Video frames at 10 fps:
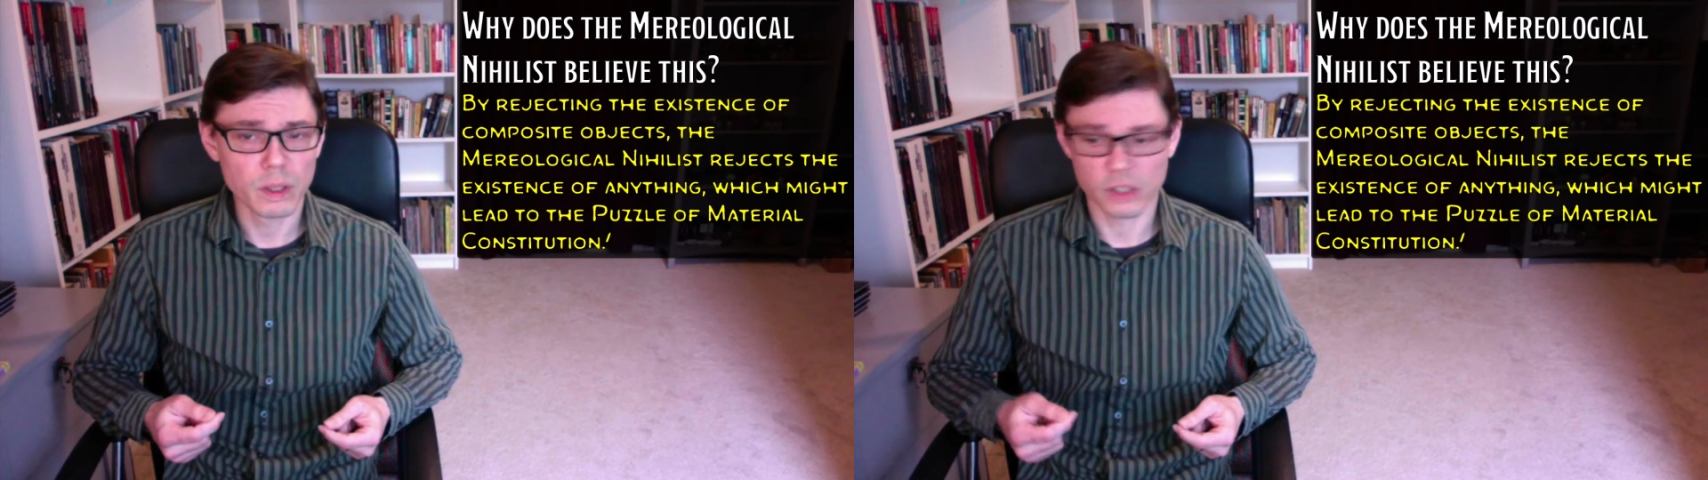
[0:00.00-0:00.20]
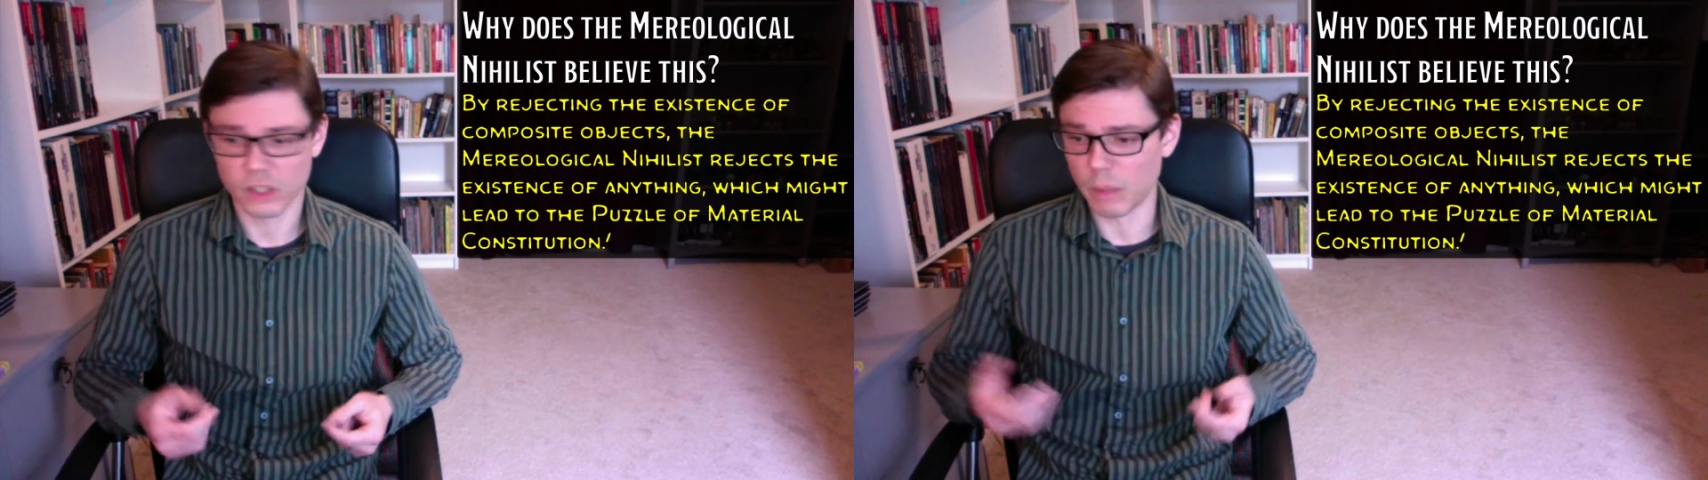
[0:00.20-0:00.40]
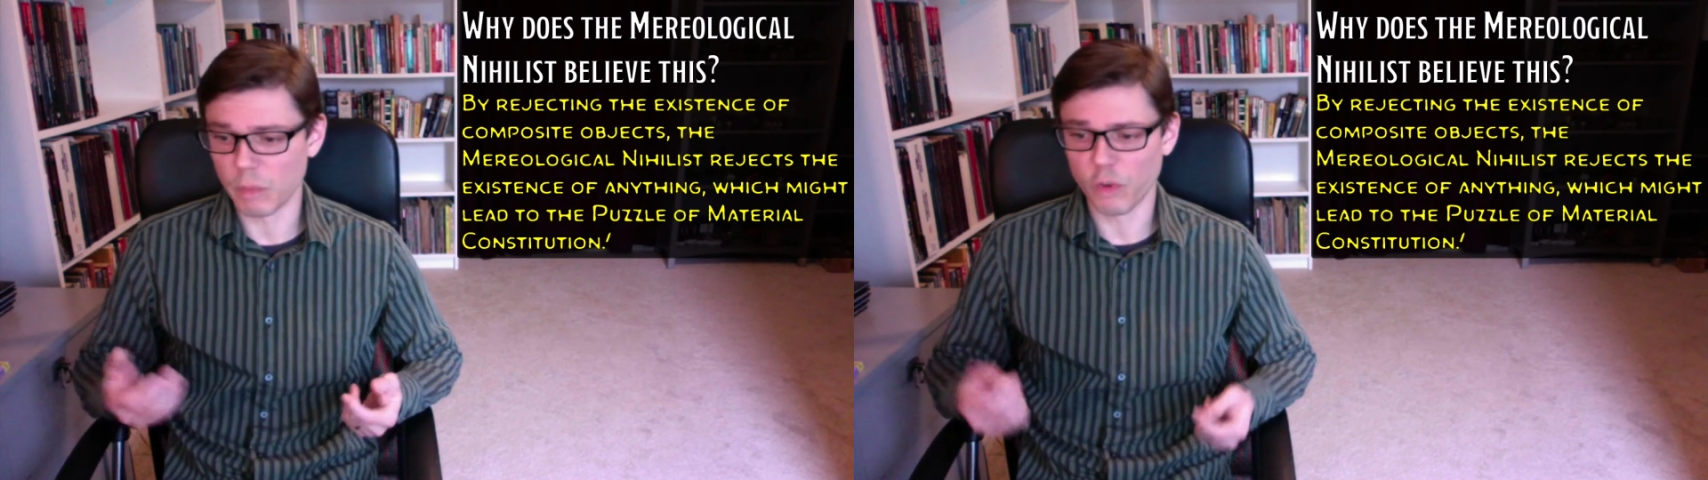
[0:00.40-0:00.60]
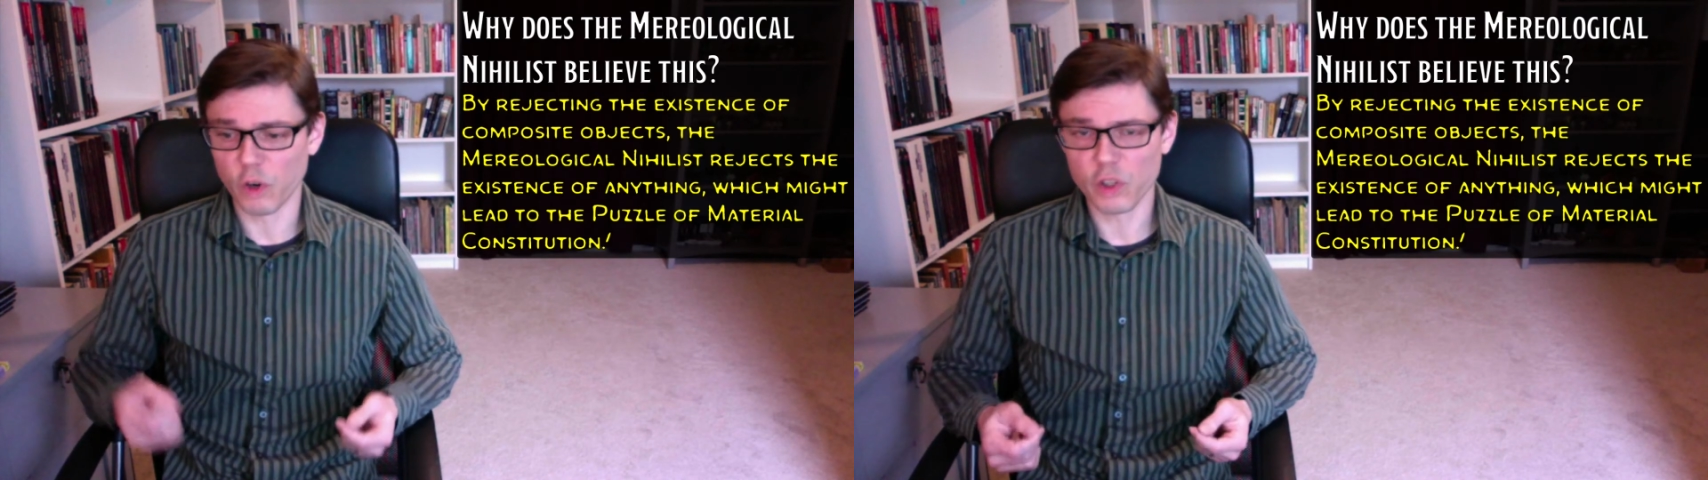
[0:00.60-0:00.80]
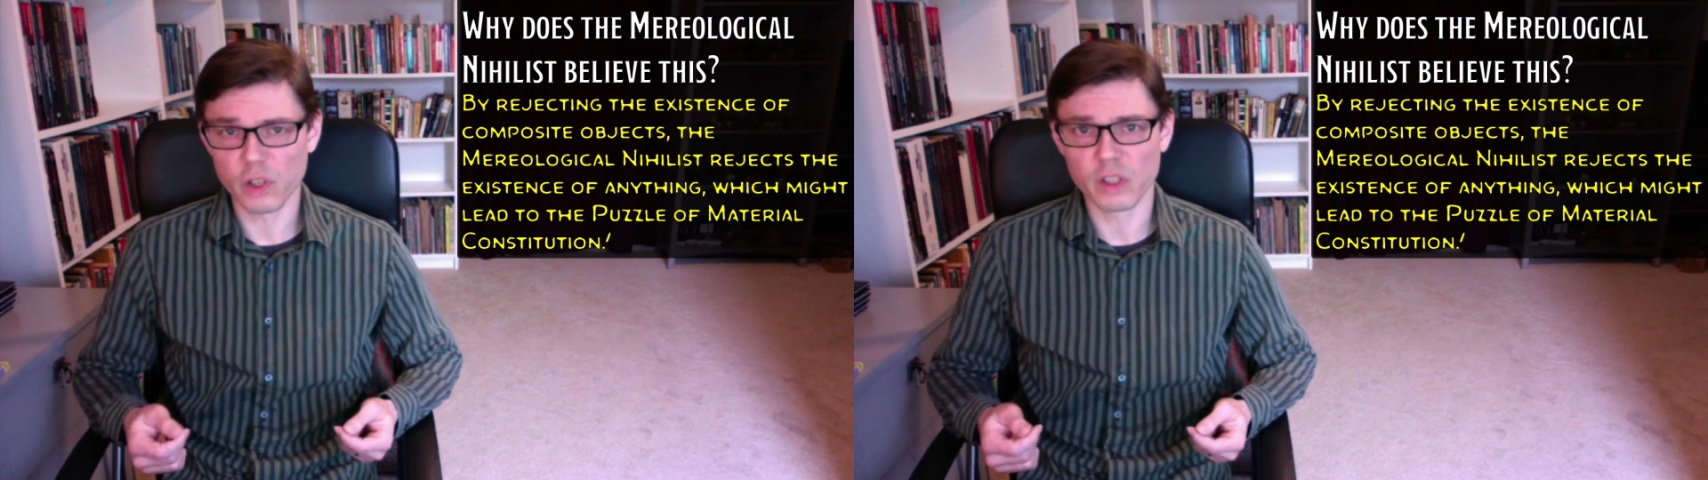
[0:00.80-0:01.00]
Some
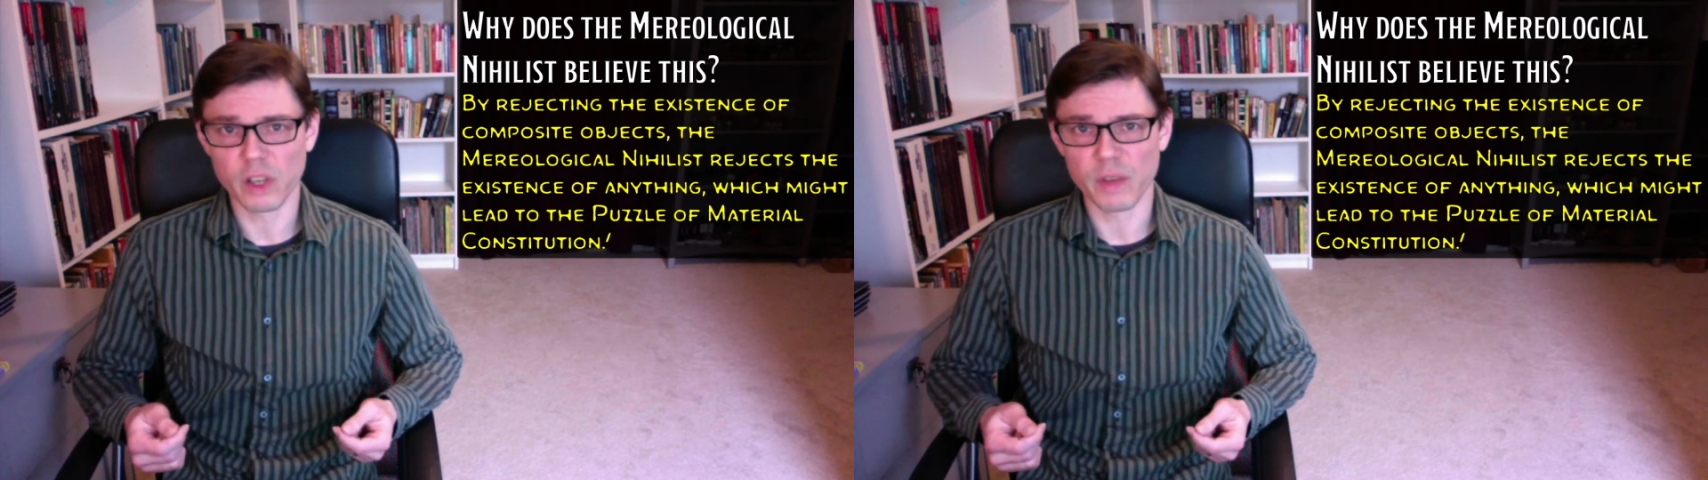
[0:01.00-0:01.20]
versions of